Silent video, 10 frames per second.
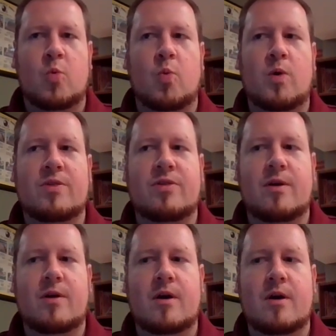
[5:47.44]
with
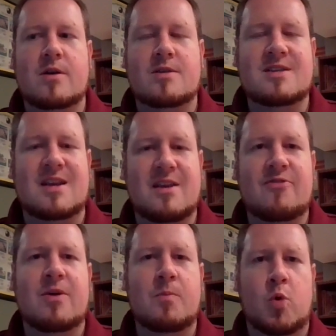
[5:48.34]
a
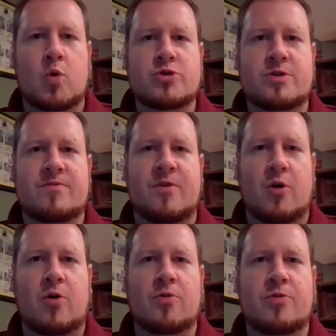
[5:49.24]
significant portion of
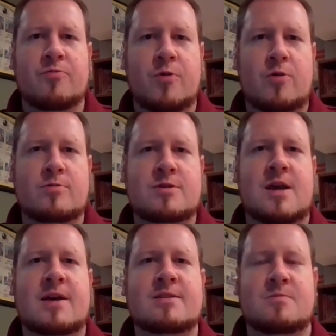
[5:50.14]
all the road
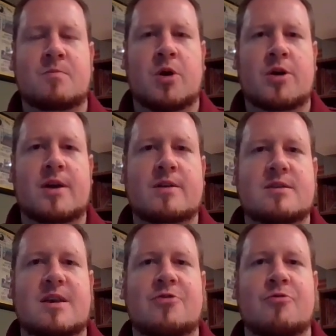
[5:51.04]
signs and markings
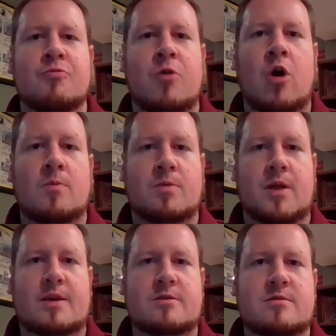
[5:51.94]
in the wrong
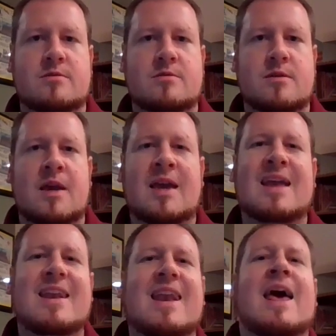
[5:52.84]
place.
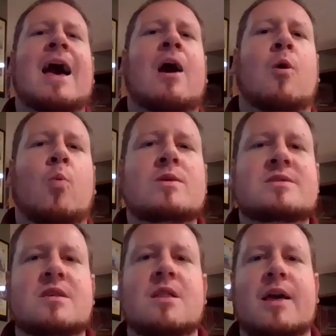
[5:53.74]
Now, what's
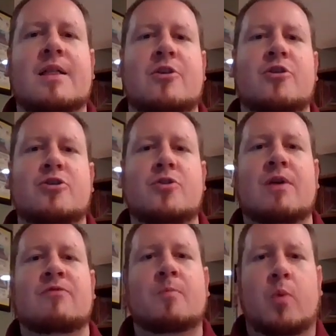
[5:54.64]
the likelihood you
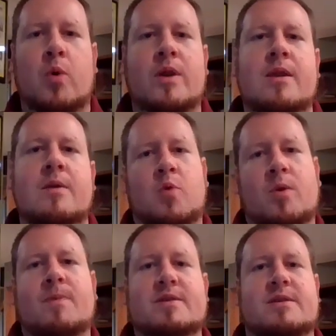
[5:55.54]
get from point A to
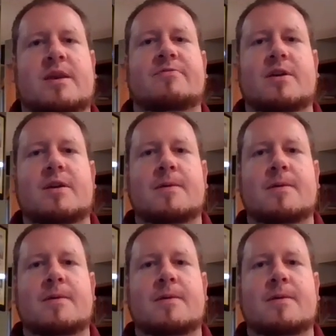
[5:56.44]
point B safely?